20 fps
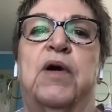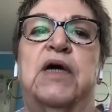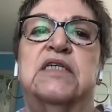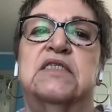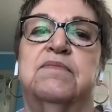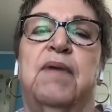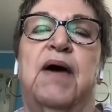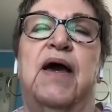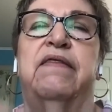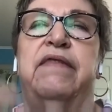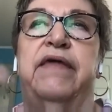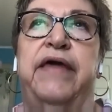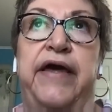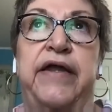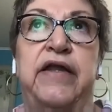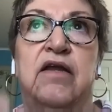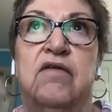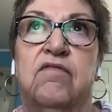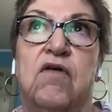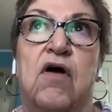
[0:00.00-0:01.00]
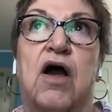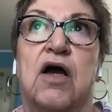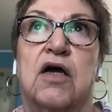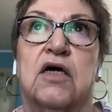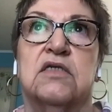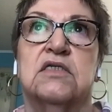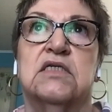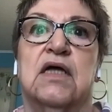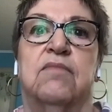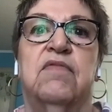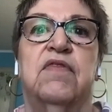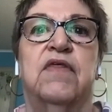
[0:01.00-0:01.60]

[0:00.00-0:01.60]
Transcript: because by the end of August, I'm